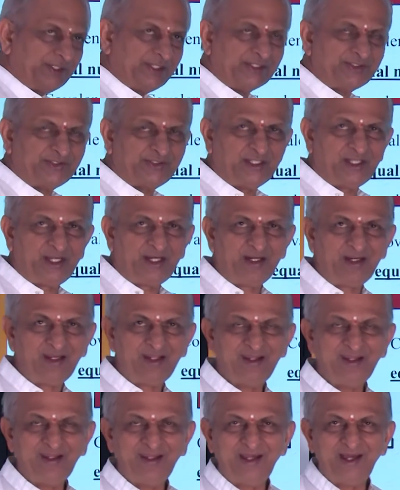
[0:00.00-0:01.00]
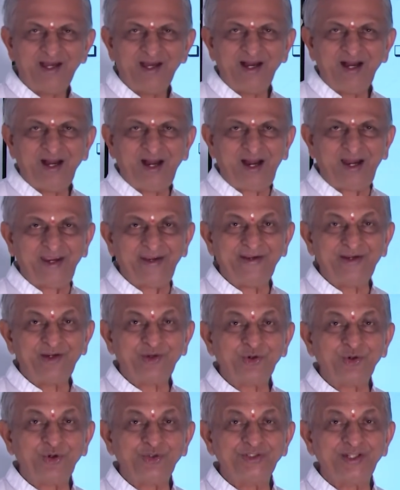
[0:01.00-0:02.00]
is HCl?
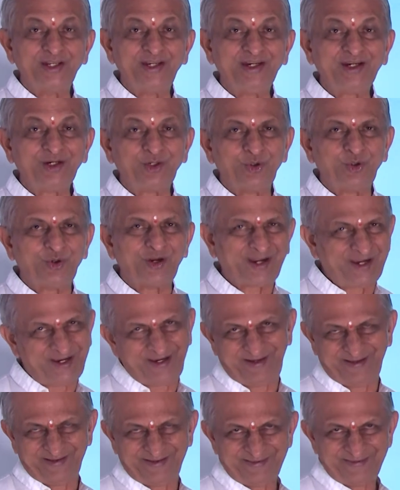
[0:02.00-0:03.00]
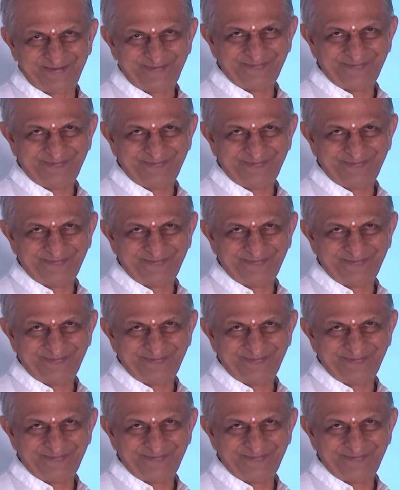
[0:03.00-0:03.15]
Hydrogen chloride.